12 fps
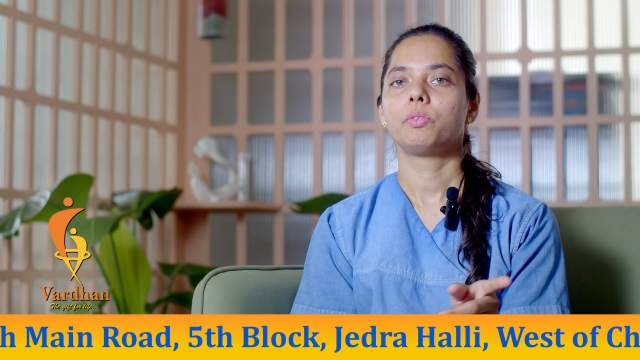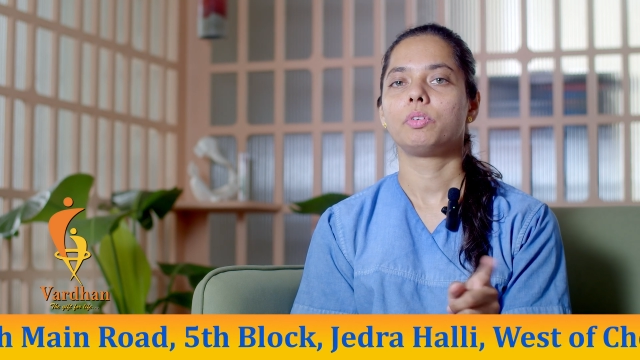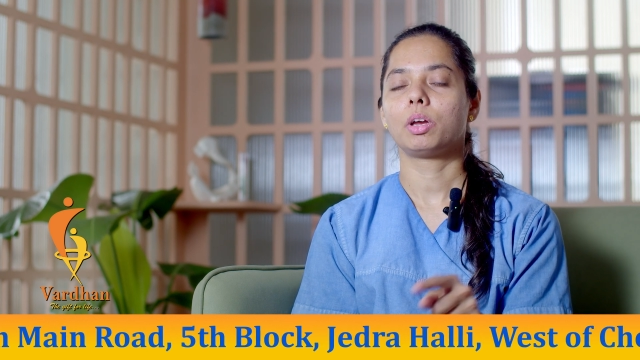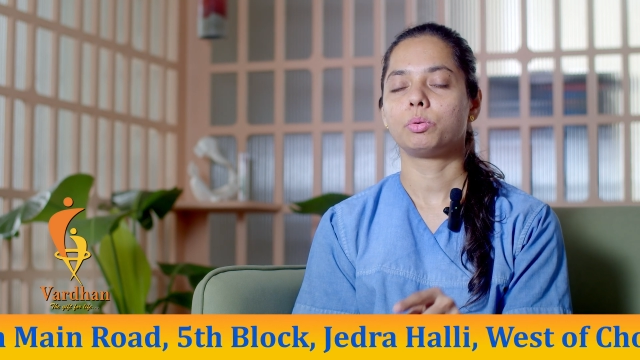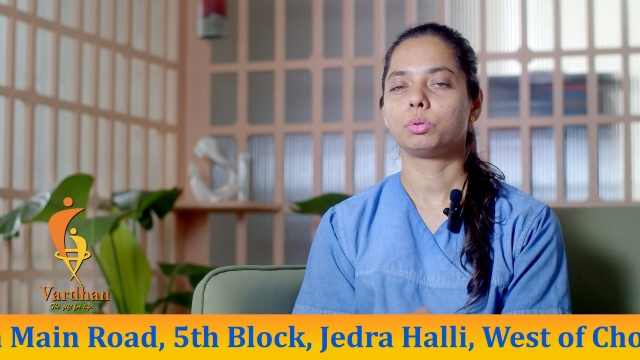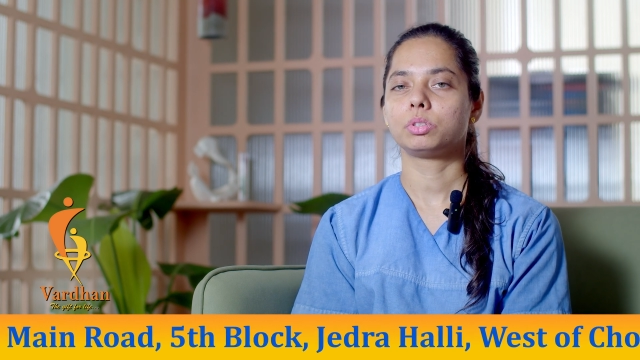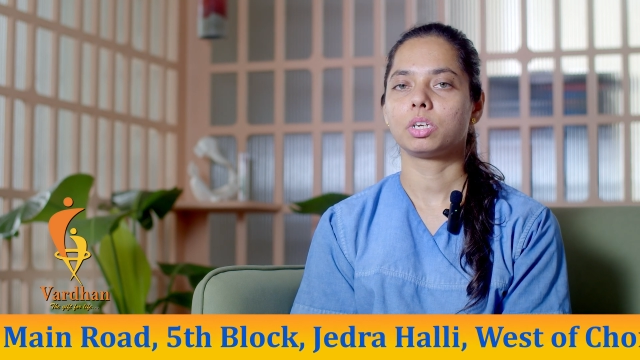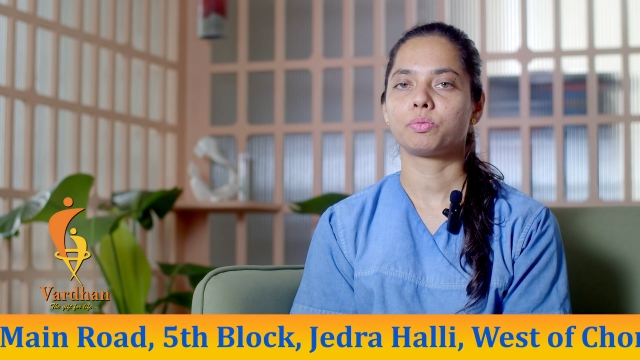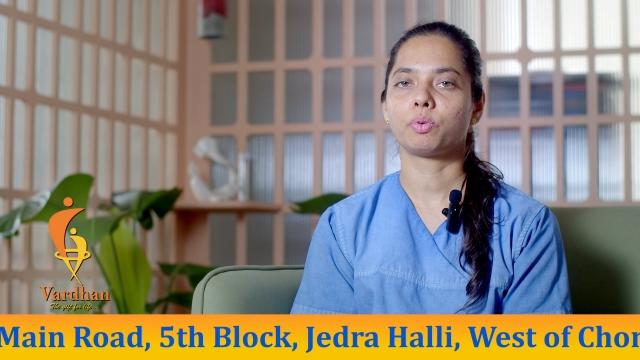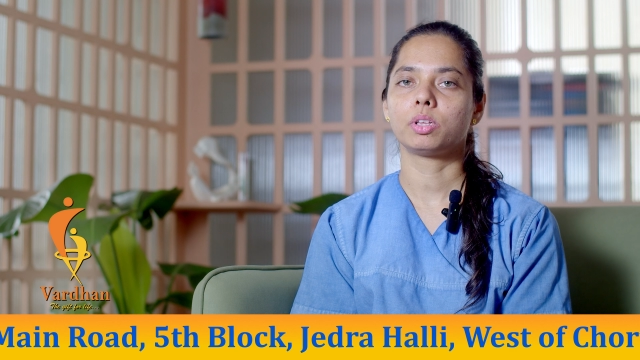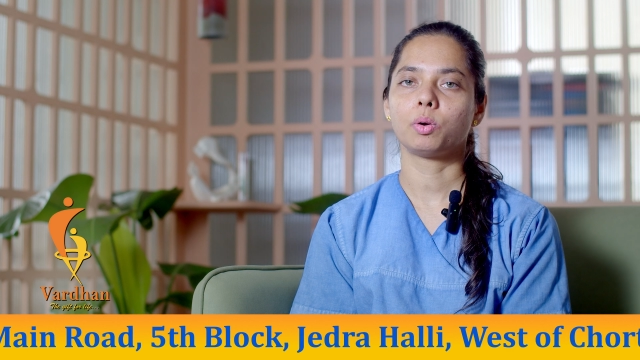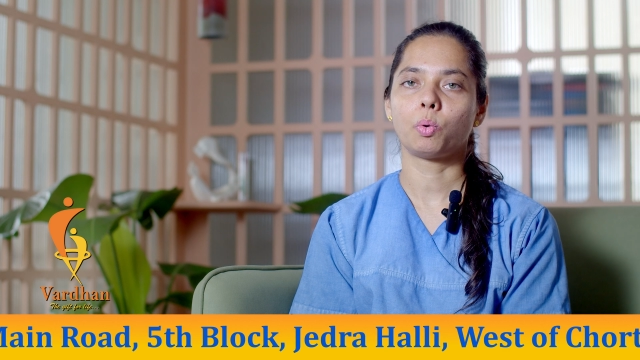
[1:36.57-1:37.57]
we have to
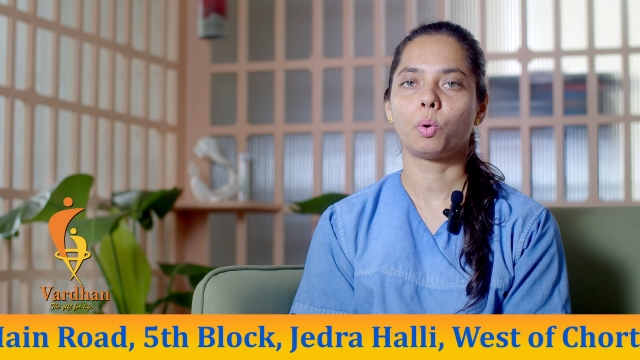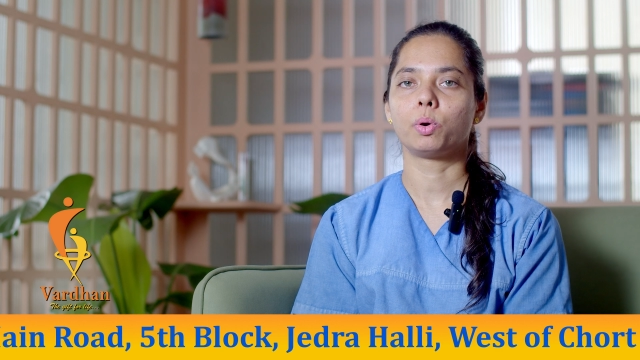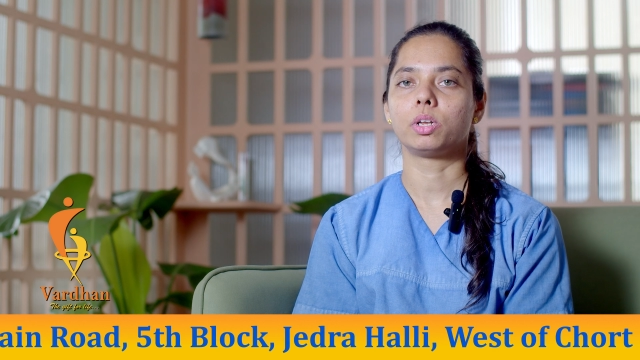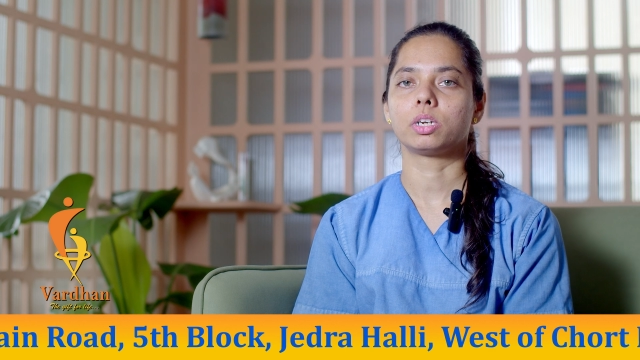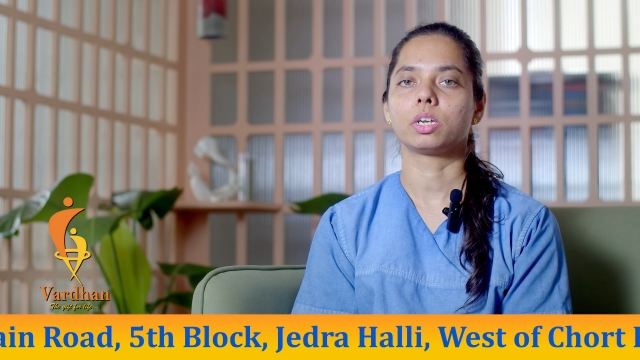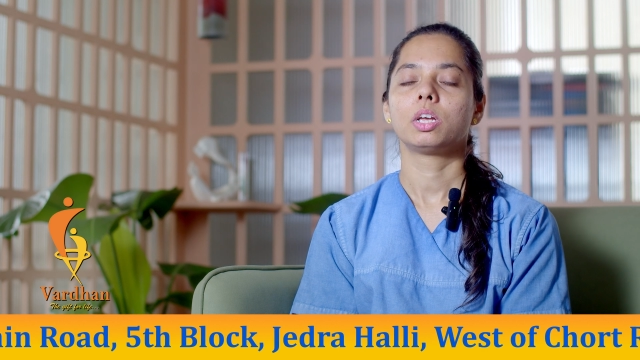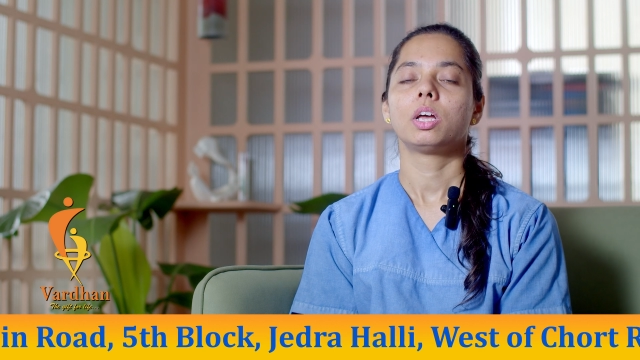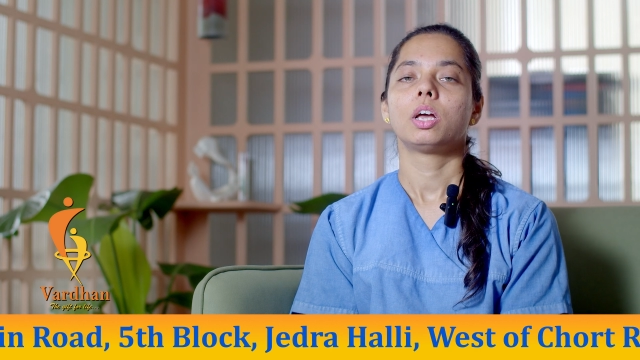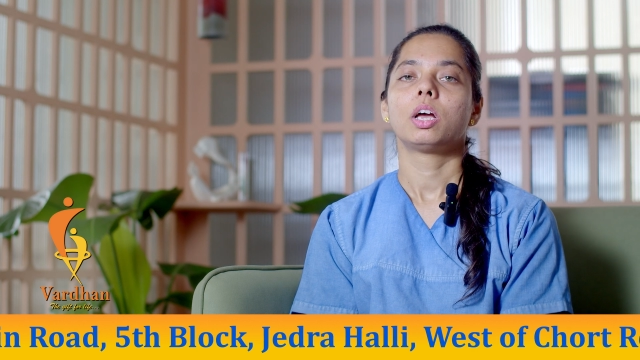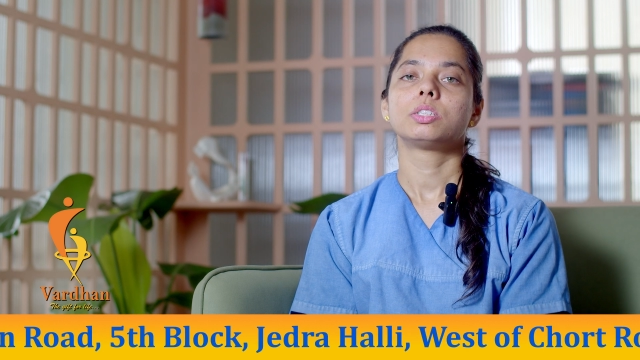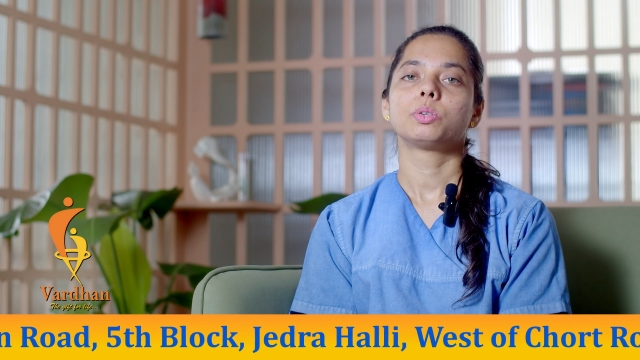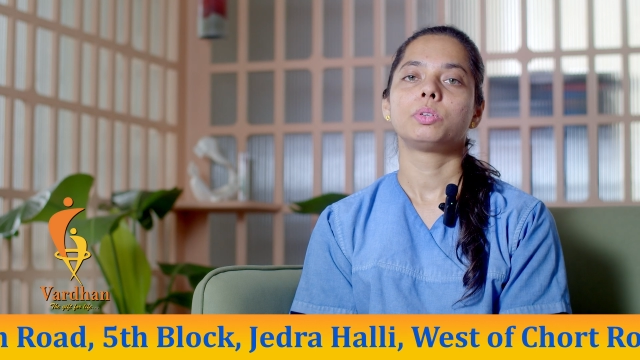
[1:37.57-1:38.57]
check for the order.
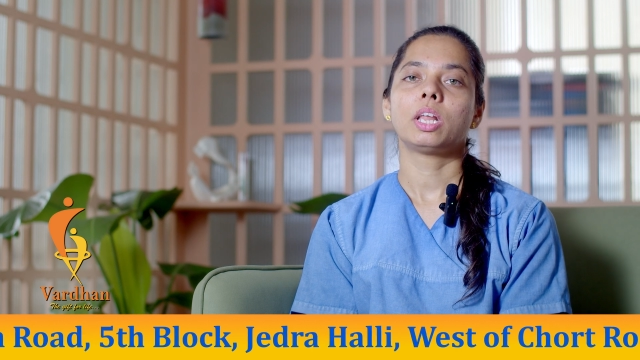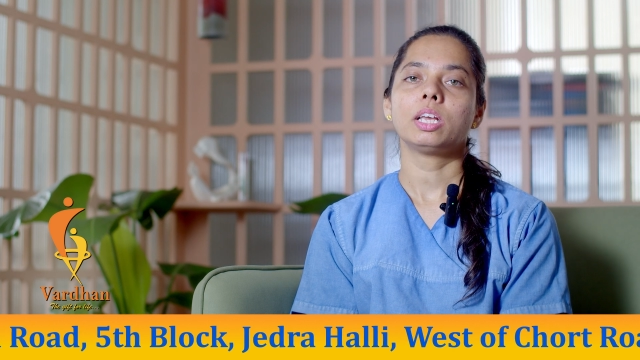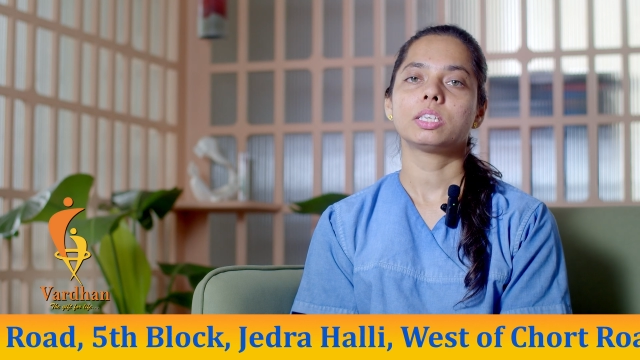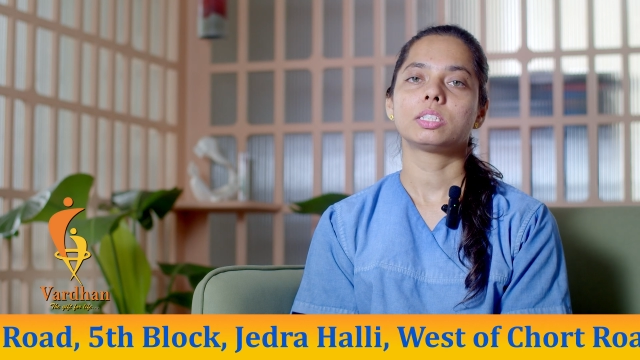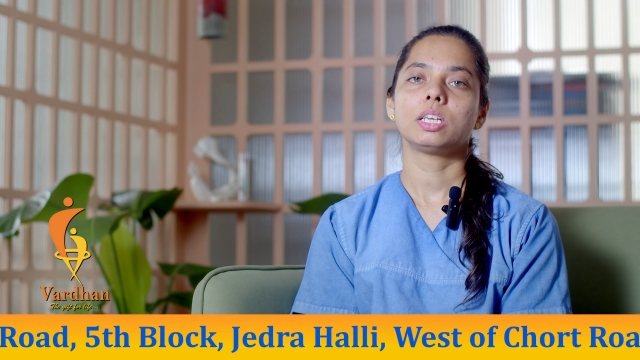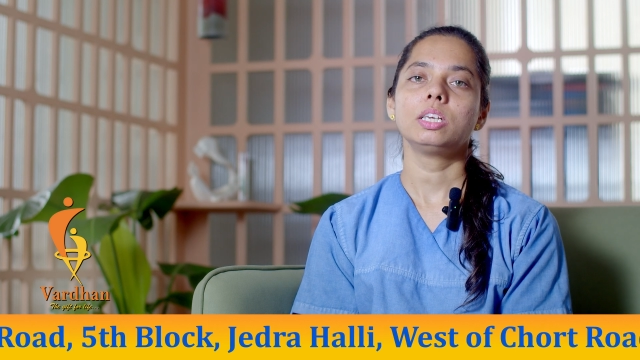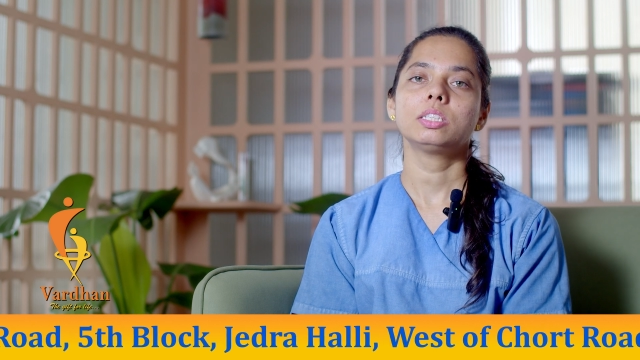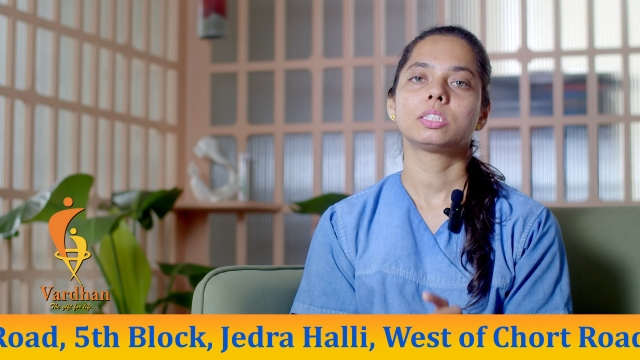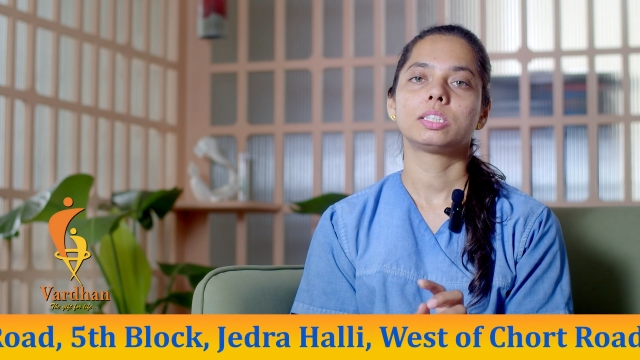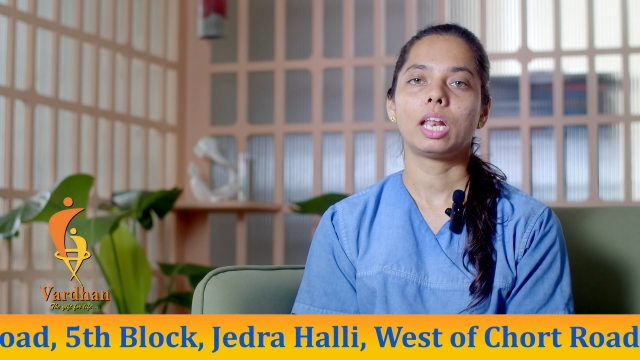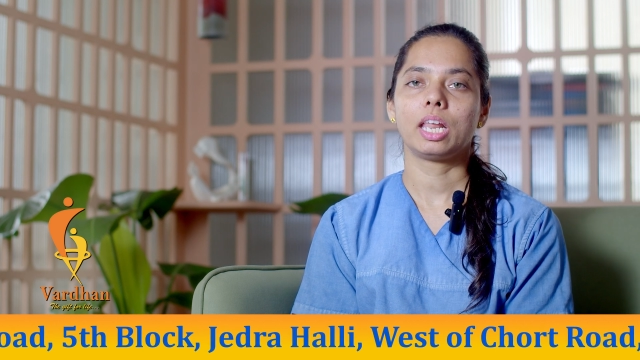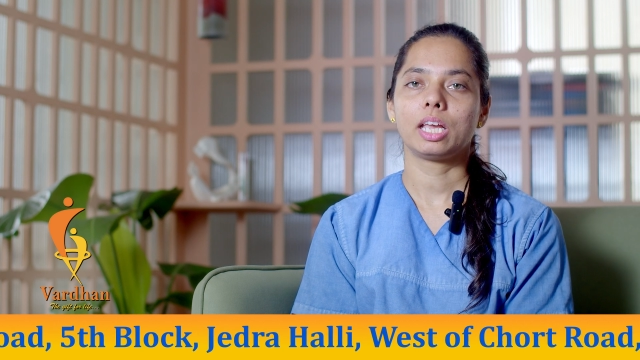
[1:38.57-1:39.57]
So next is the